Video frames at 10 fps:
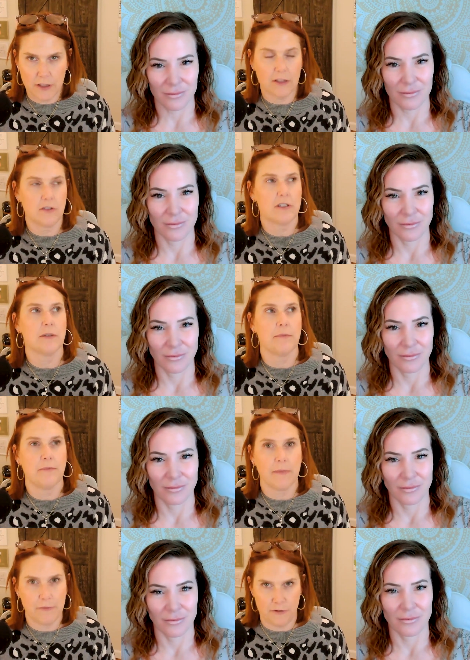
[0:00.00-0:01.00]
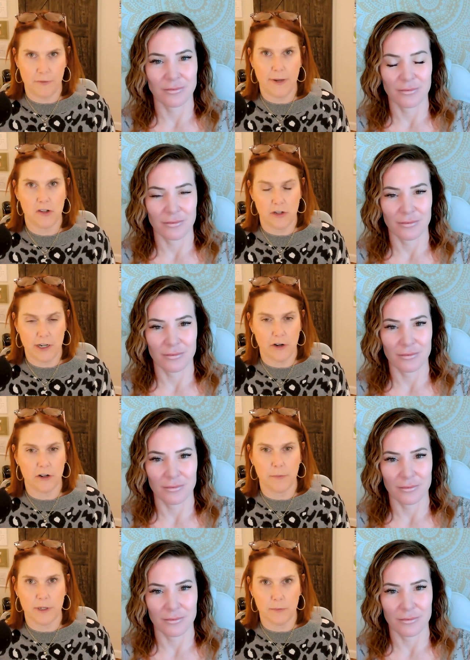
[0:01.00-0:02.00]
Speaker 1: there's some information here
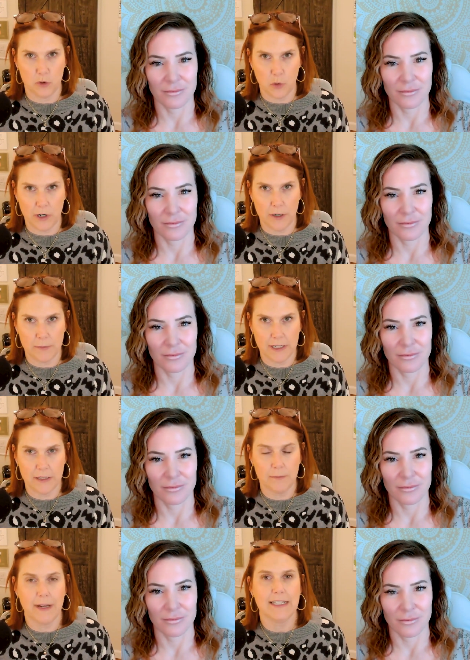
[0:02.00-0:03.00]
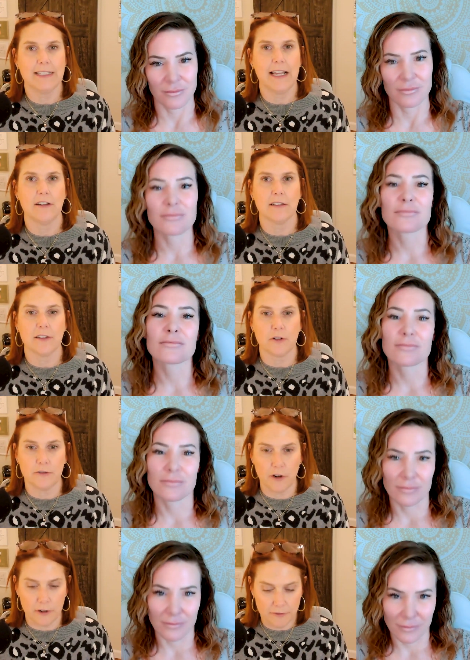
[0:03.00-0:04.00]
to be absorbed. It might sound a little
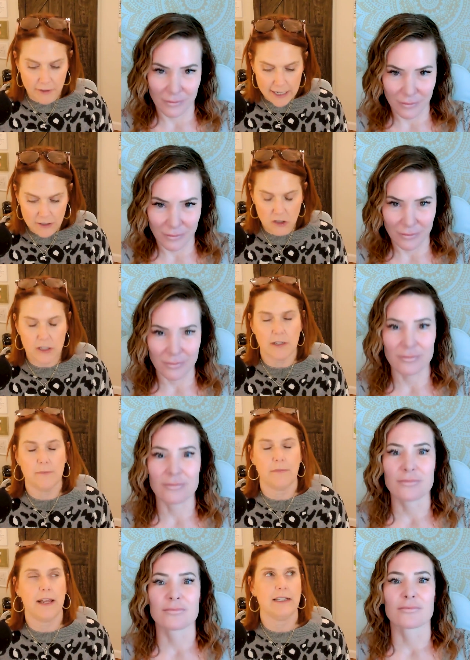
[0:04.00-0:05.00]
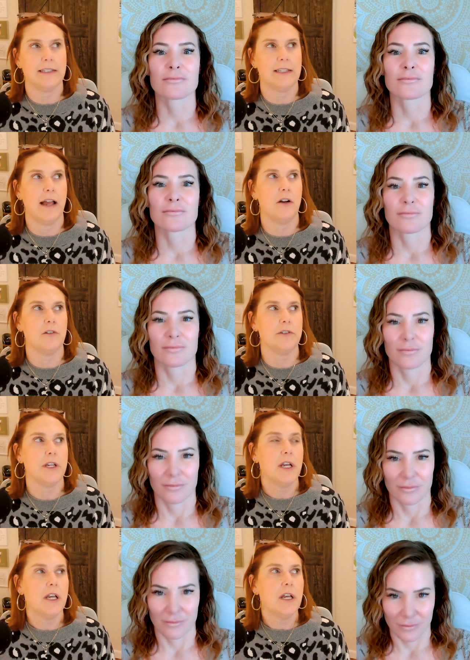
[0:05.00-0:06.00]
far-fetched. It might sound,
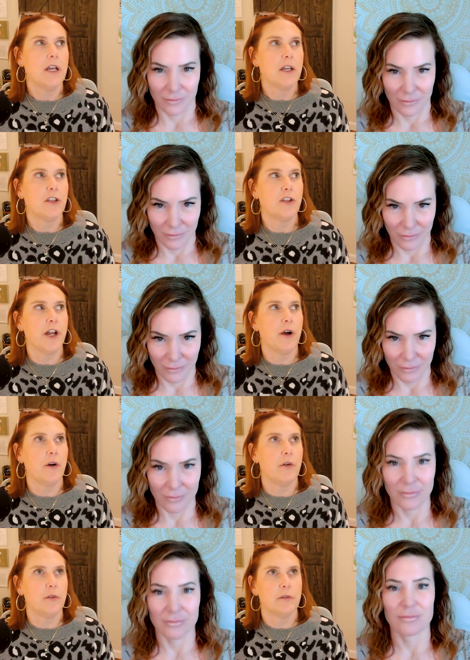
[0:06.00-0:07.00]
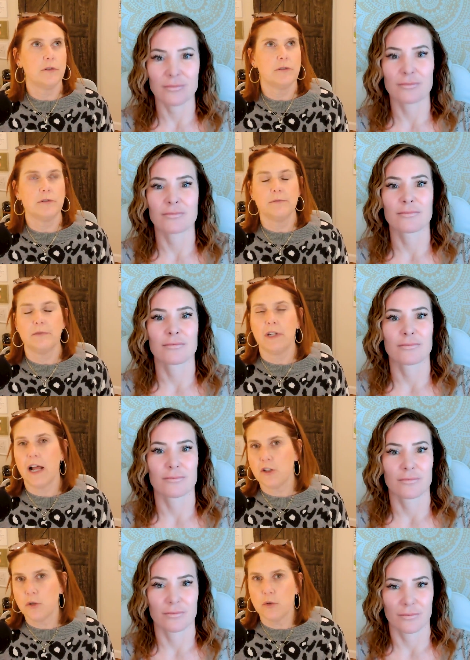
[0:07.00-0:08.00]
you know,
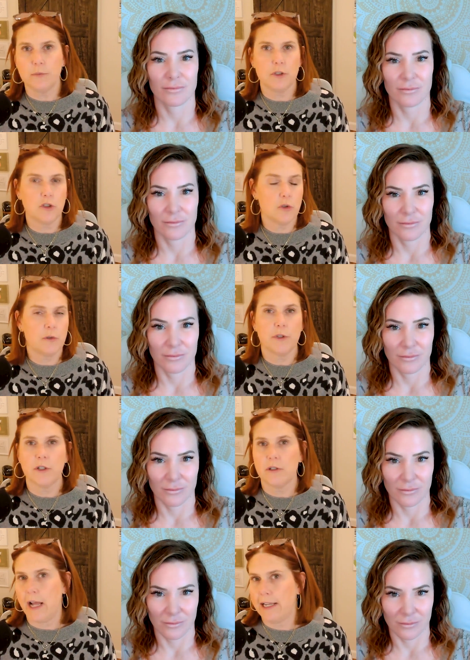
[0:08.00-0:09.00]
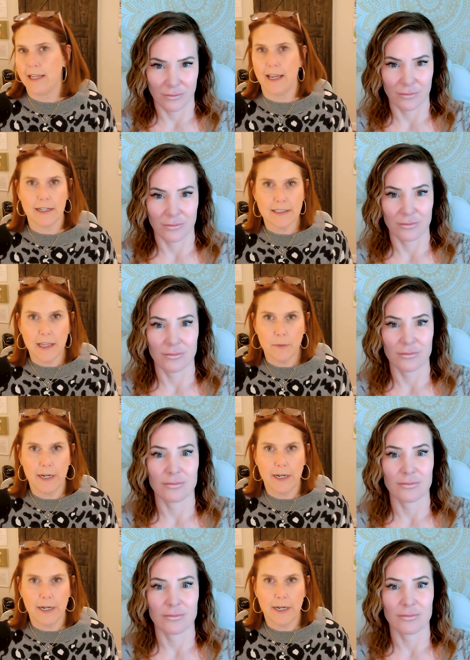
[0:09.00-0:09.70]
not doable, doable. I can't say what